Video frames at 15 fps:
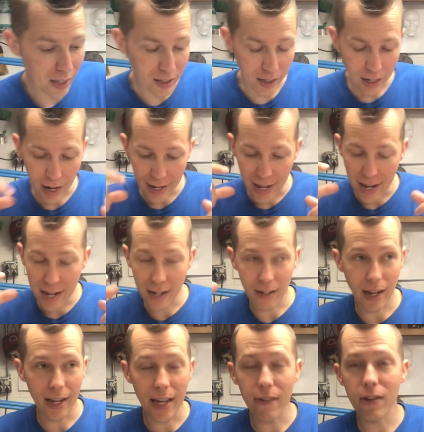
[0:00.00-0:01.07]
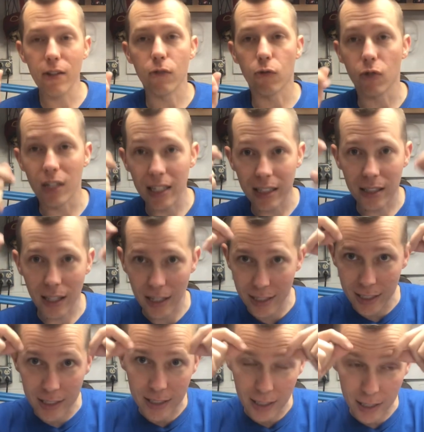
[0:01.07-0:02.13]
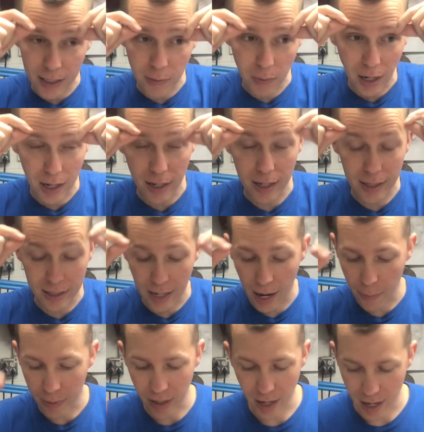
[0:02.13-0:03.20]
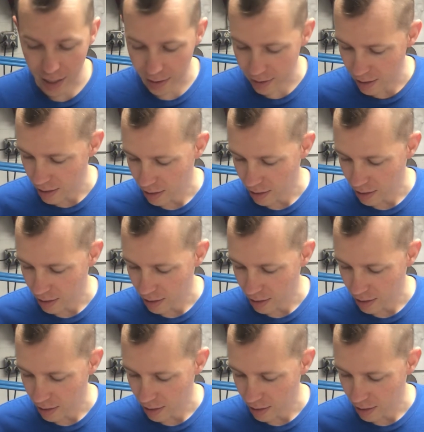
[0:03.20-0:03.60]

Like I can't even reach the LEDs to get them kind of at the top of the eyes.